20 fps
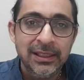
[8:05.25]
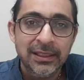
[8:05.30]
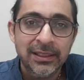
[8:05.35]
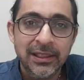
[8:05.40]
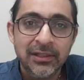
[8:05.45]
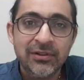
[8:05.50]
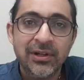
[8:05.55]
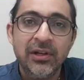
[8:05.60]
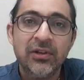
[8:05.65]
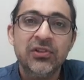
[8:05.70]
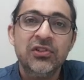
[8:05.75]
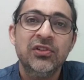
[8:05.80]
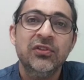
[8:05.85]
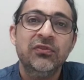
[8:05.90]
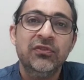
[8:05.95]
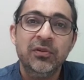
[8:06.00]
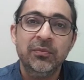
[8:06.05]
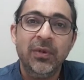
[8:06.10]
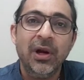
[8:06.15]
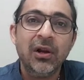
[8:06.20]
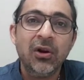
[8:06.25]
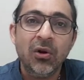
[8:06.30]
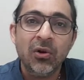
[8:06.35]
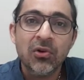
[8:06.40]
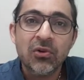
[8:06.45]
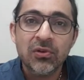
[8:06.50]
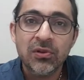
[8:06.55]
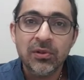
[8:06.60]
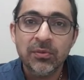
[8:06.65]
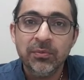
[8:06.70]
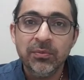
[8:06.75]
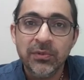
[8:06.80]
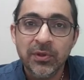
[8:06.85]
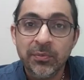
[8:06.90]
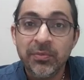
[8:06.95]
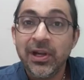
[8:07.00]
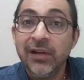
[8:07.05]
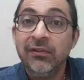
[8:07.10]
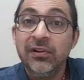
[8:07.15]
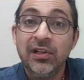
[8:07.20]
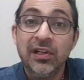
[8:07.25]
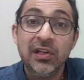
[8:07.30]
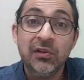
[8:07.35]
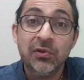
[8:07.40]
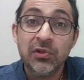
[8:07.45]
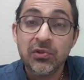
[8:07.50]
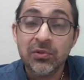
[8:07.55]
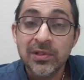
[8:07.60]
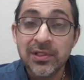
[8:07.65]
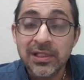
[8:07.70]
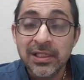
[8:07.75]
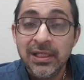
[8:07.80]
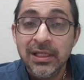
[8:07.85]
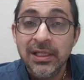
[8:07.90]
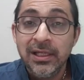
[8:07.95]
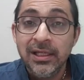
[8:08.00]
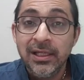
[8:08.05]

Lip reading: They're trying to shift the buck onto the private individuals.